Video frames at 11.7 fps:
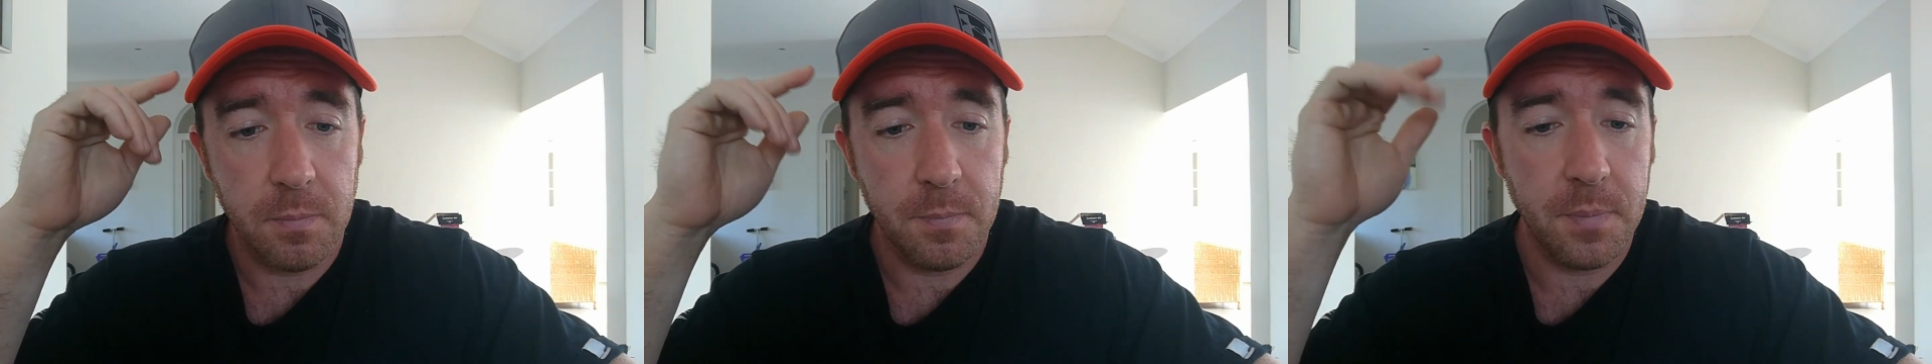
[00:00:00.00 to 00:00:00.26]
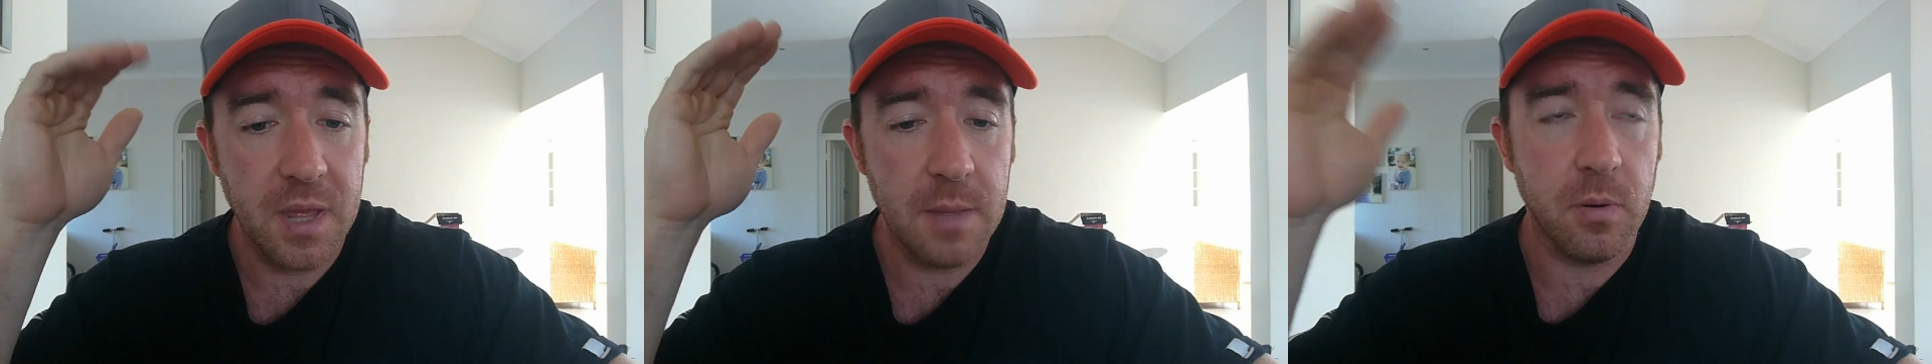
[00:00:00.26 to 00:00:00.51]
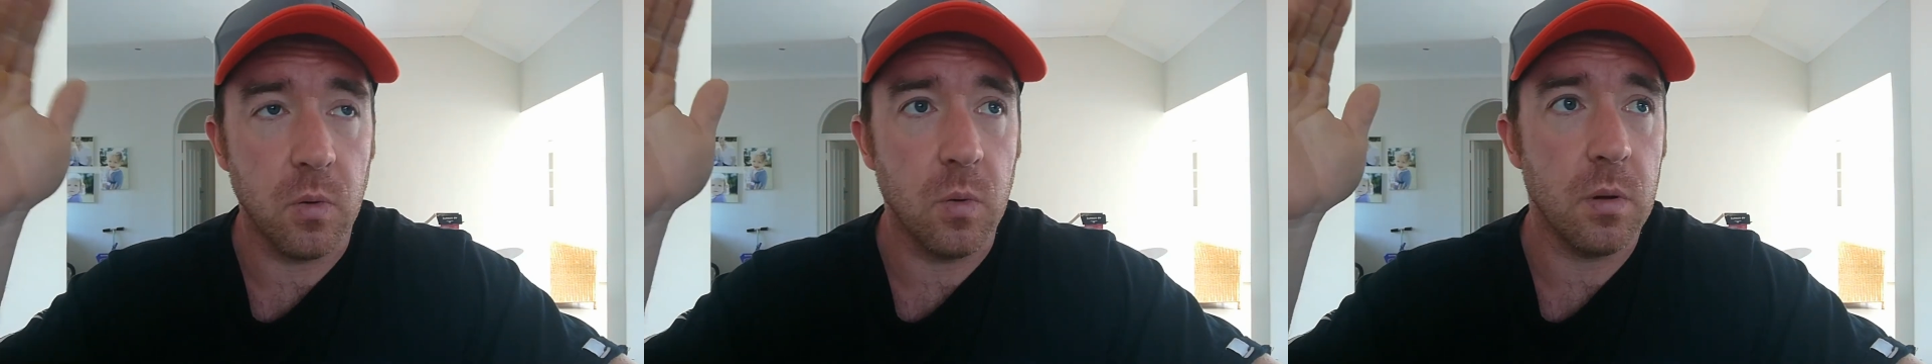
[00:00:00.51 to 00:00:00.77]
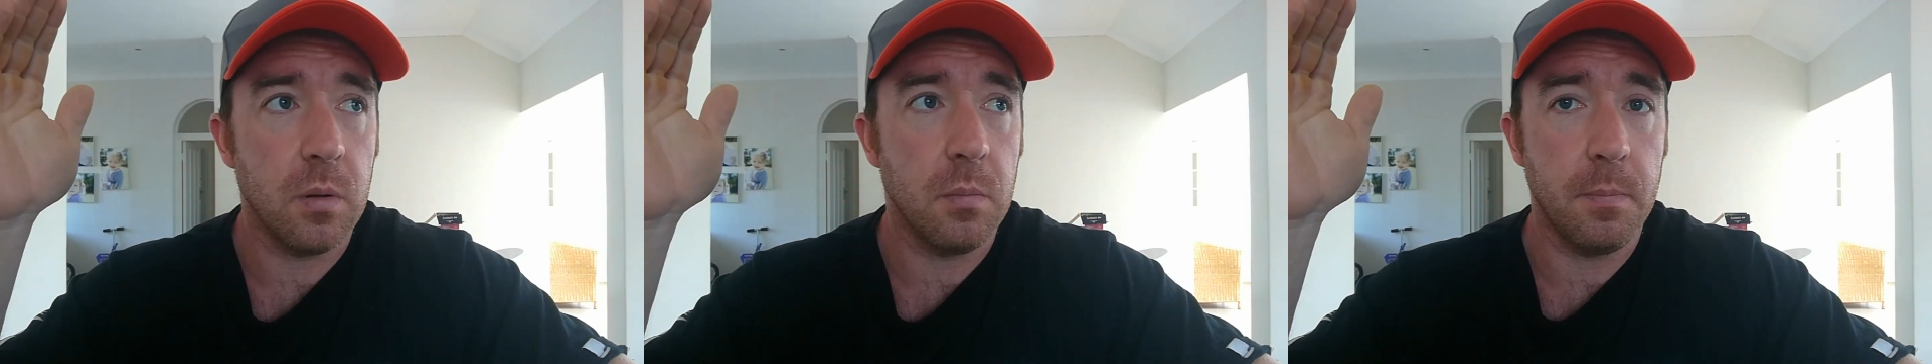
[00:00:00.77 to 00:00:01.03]
people
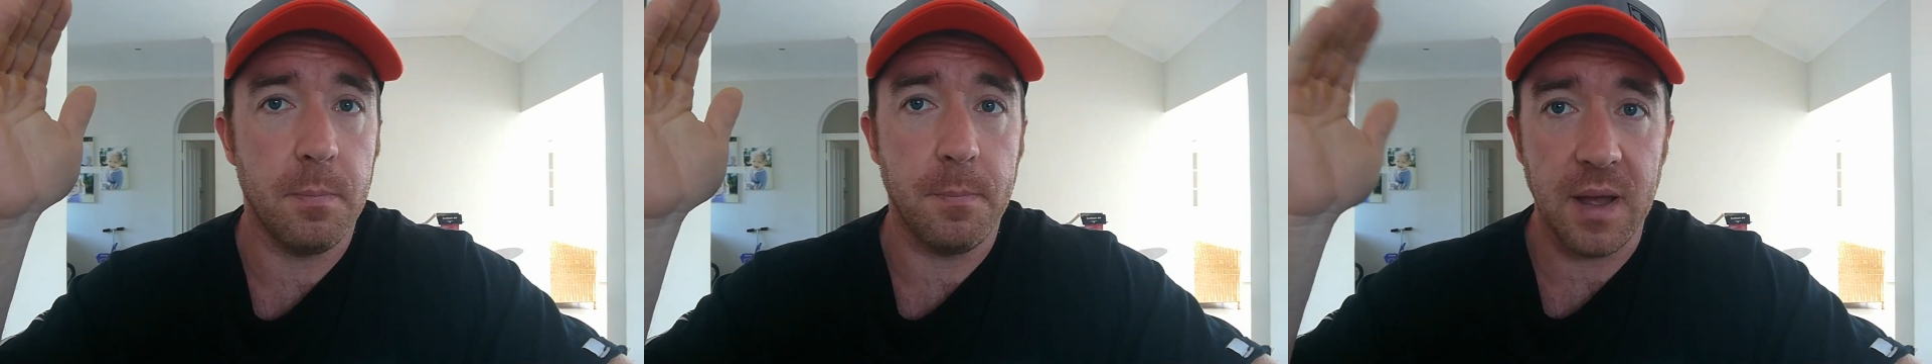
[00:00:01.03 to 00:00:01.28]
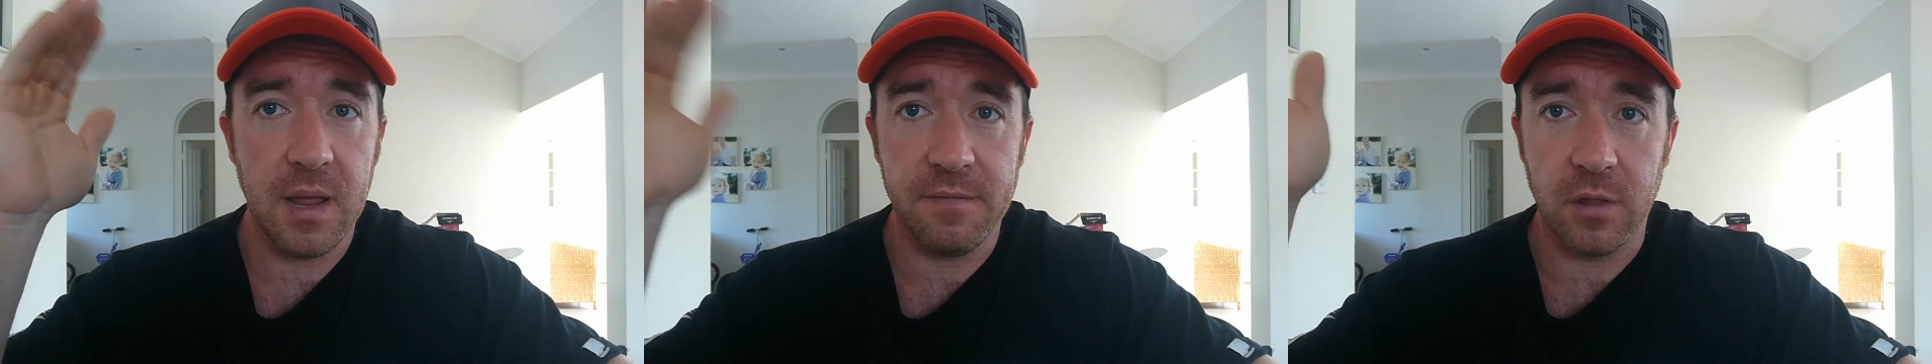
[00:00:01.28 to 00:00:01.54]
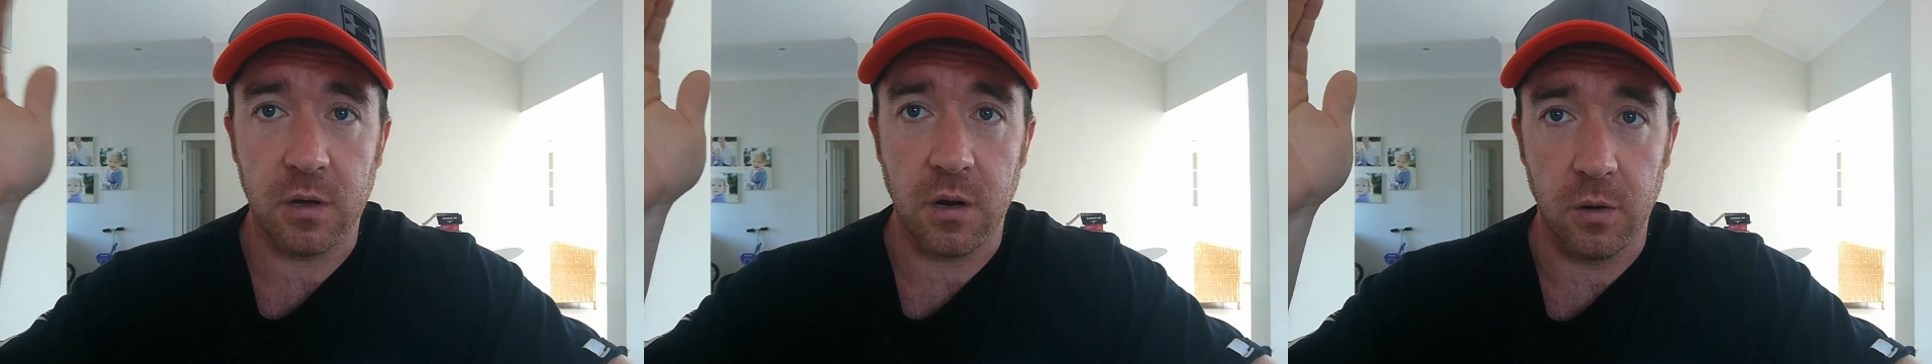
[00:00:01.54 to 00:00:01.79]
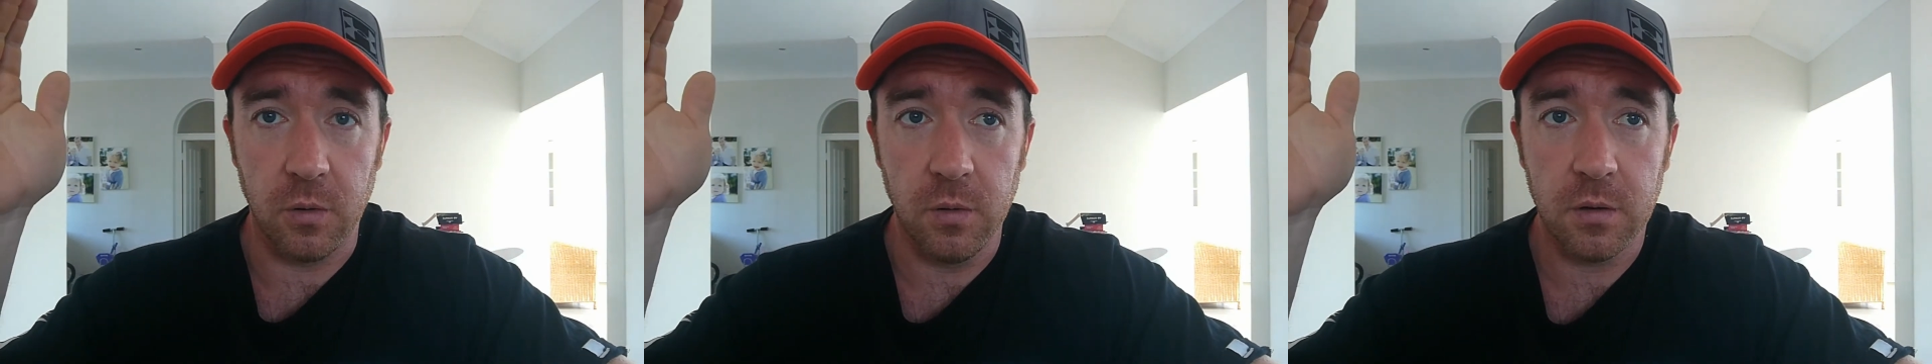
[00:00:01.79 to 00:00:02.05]
pay for the
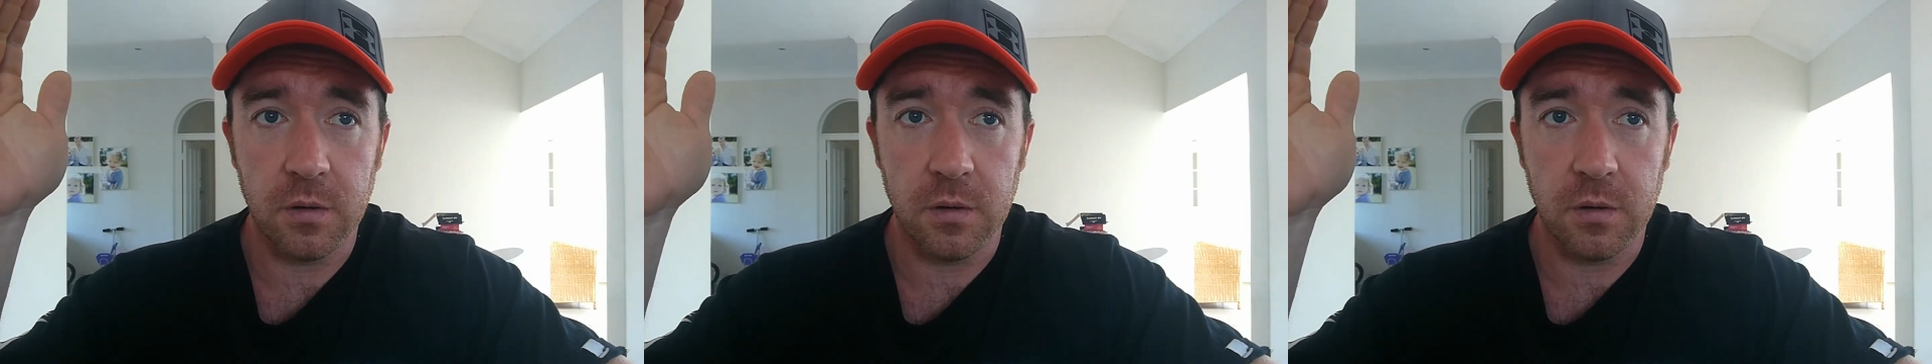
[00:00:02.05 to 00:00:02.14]
clue,